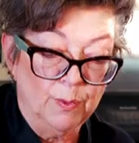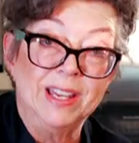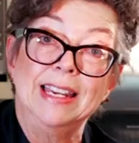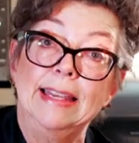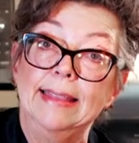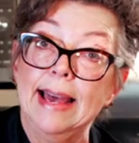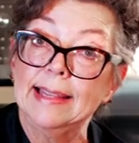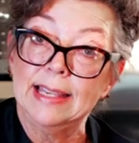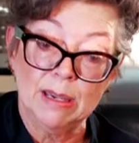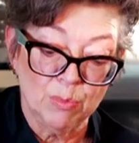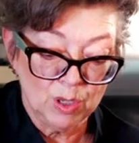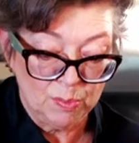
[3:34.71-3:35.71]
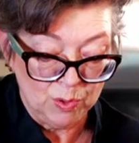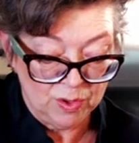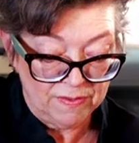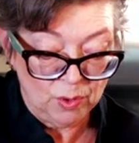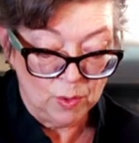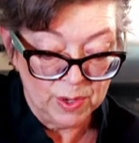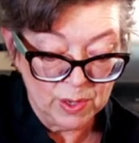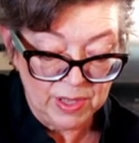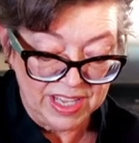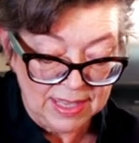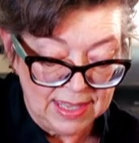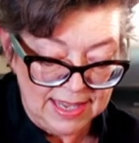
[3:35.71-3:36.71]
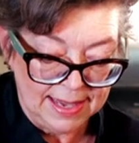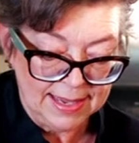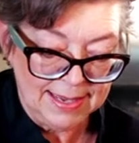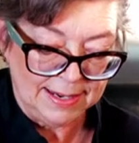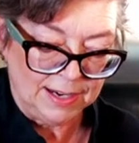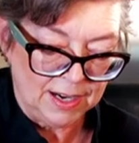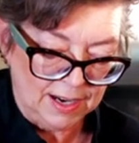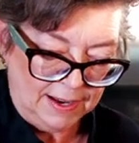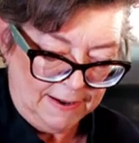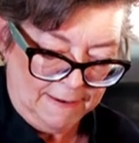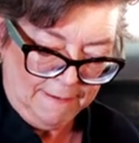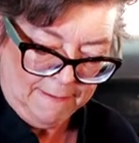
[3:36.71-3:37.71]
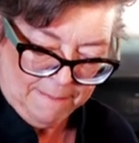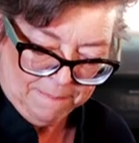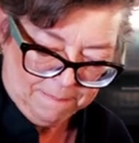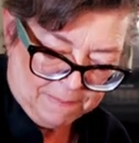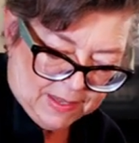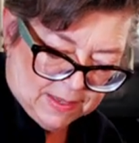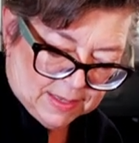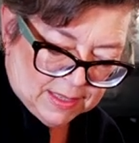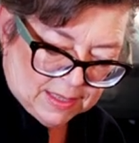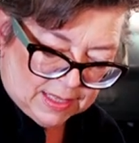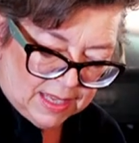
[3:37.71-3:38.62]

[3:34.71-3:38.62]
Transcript: we need that tablespoon of oil in the end. So let's